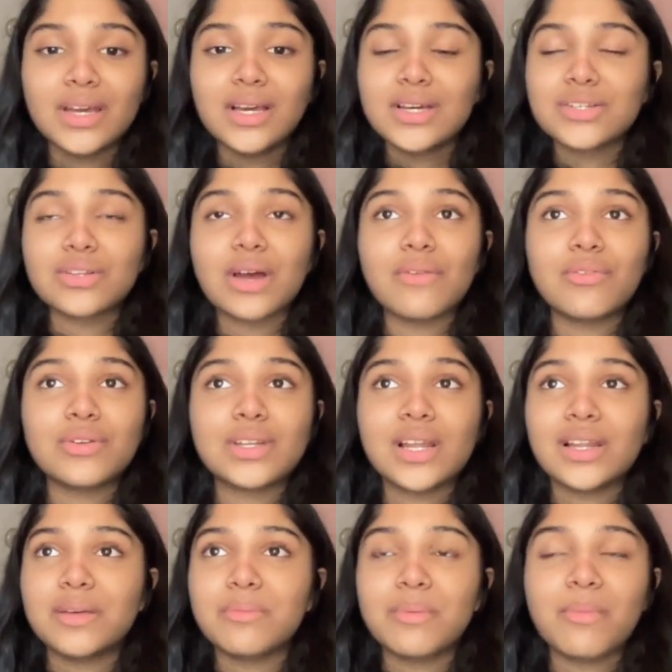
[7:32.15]
so I would
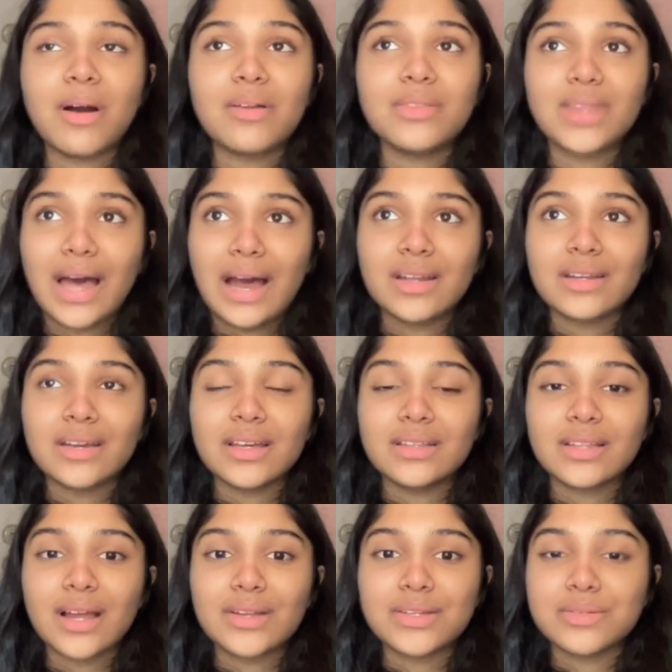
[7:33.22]
tell him about that,
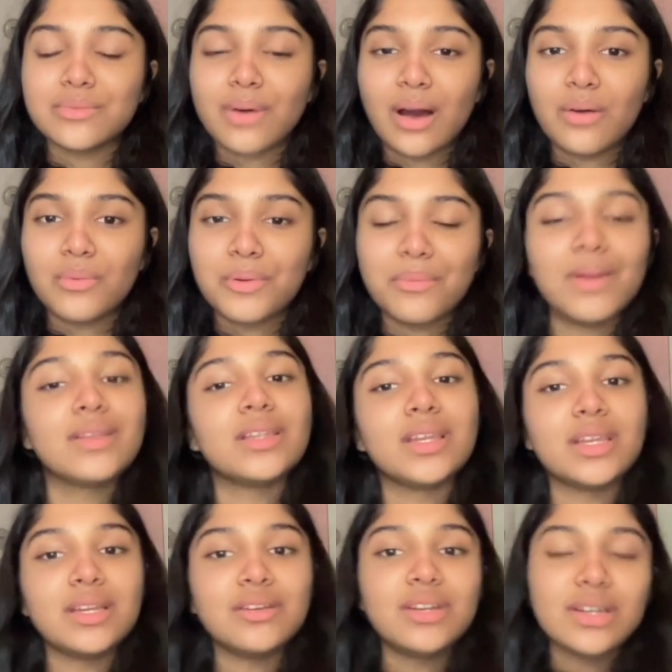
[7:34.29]
and that is how we went.
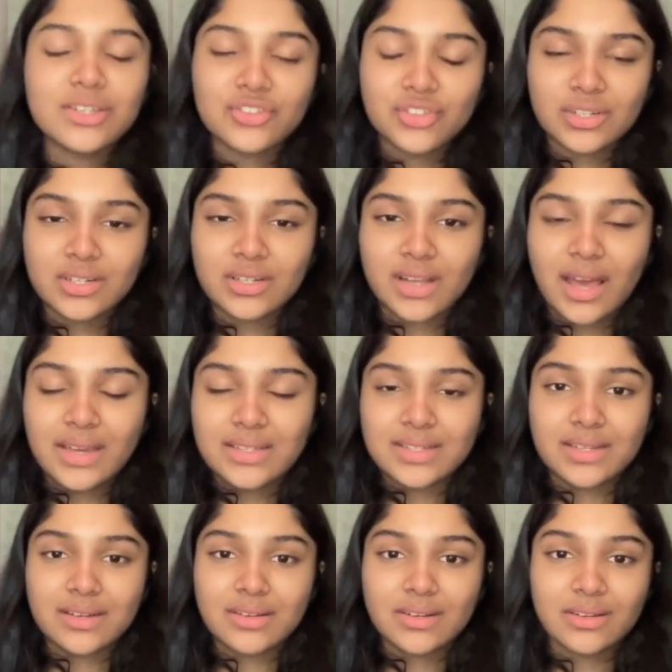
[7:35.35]
And he did digitalize
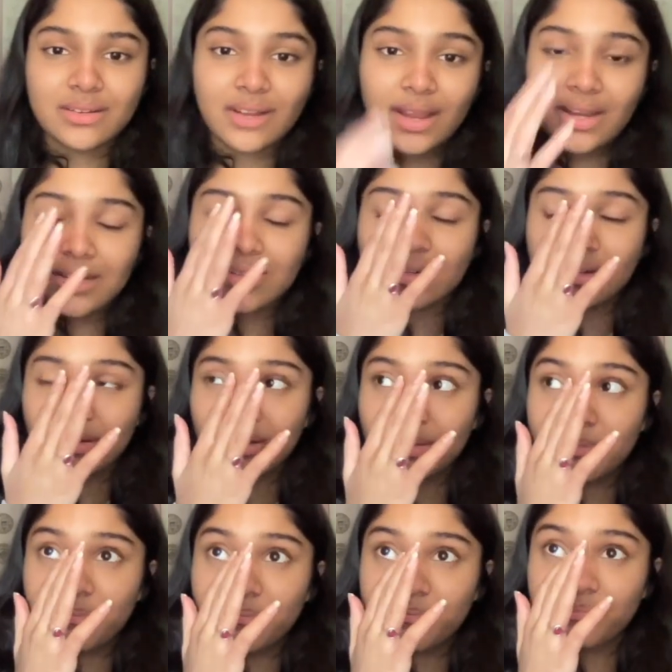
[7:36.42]
it, right?
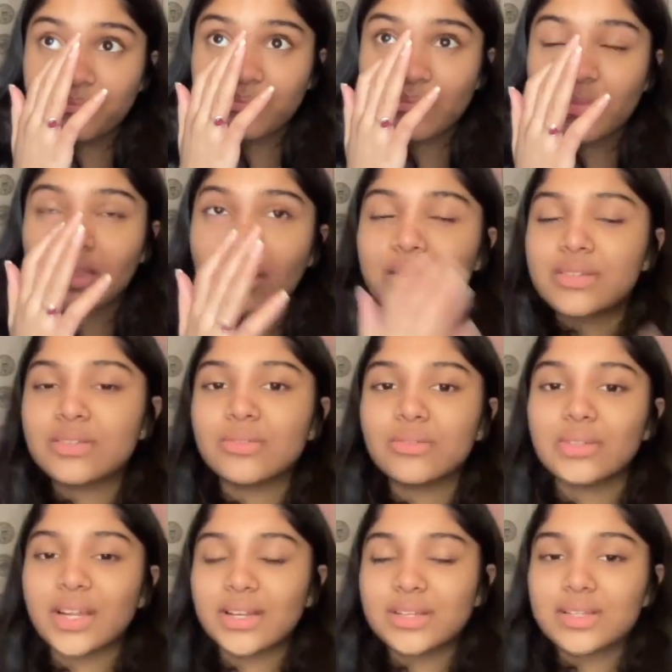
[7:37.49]

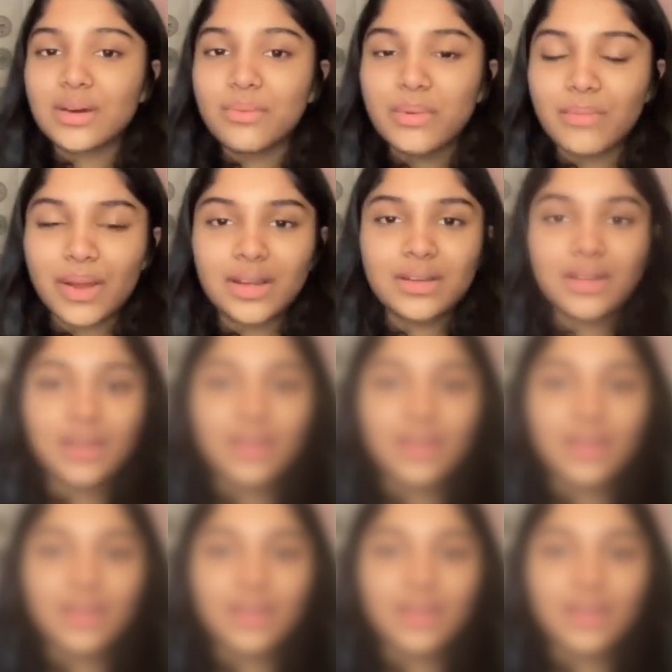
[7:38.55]
So that is how we went.